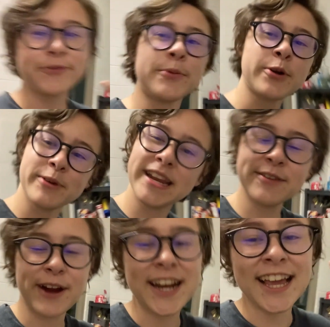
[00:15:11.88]
for more
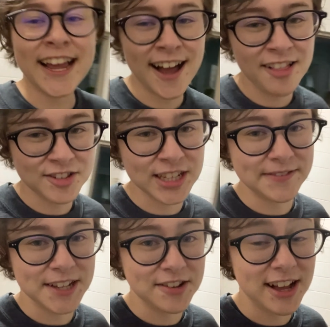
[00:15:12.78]
reading, writing, and college
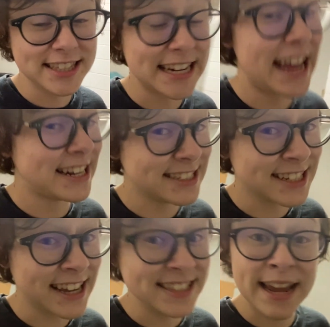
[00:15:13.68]
lifestyle content. And until
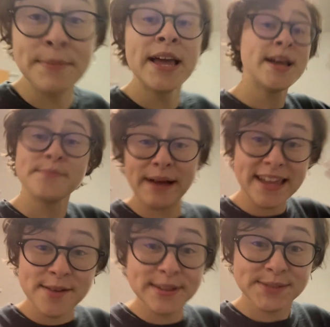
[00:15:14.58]
next time, bye
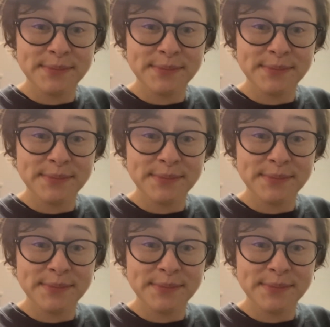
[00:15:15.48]
humans,